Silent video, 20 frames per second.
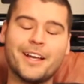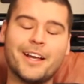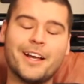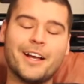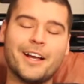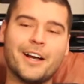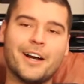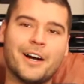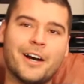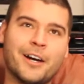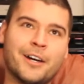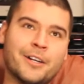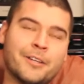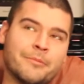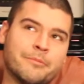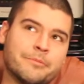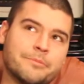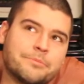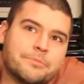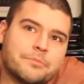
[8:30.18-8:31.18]

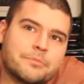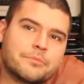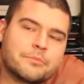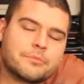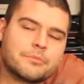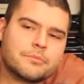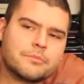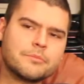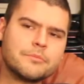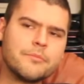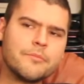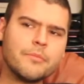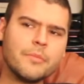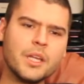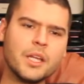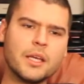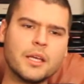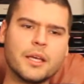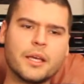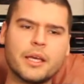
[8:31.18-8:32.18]

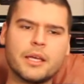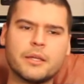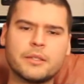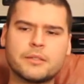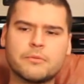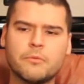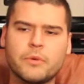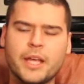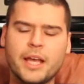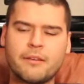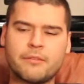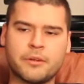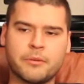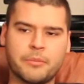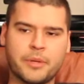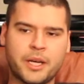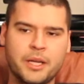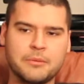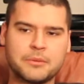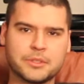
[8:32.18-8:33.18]
We haven't
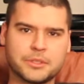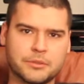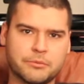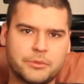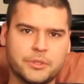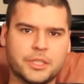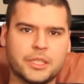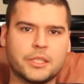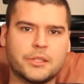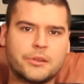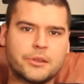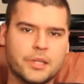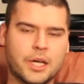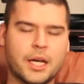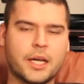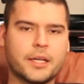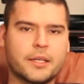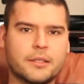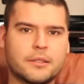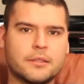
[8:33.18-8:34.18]
been able to really
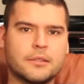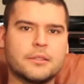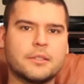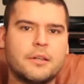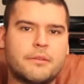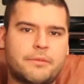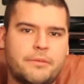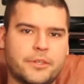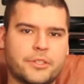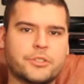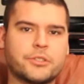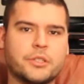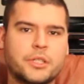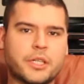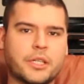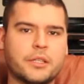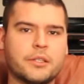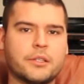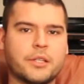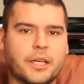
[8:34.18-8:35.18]

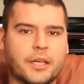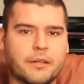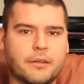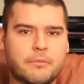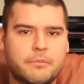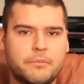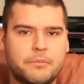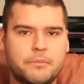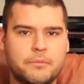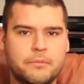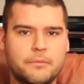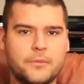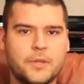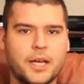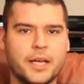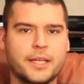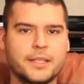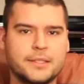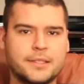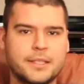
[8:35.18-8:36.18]
officially
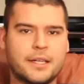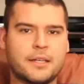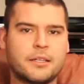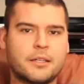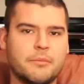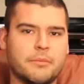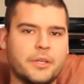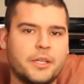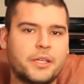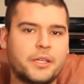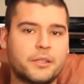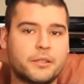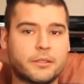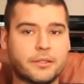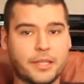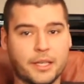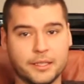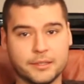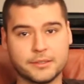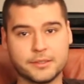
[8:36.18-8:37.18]
lock it down to be,
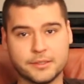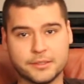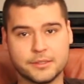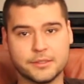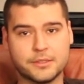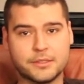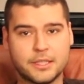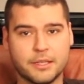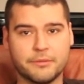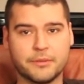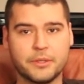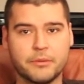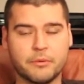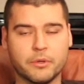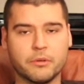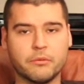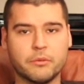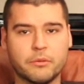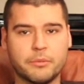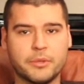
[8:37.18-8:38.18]
yes, this is definitely
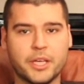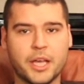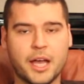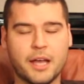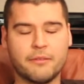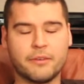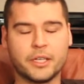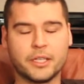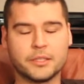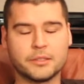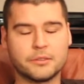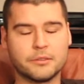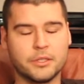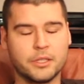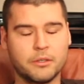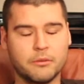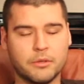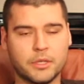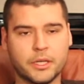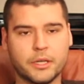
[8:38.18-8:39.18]
where we'll be having it. So I
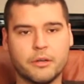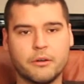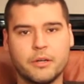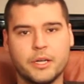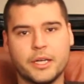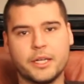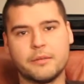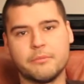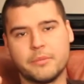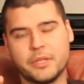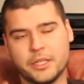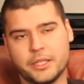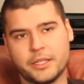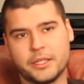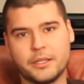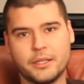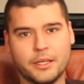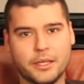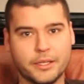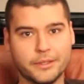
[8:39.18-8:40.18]
don't want to go ahead and be like,
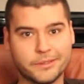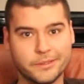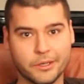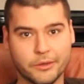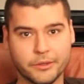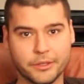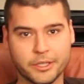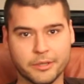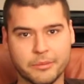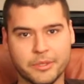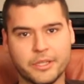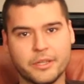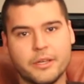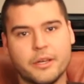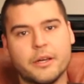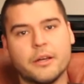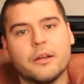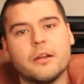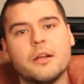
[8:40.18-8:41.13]
it's going to be there.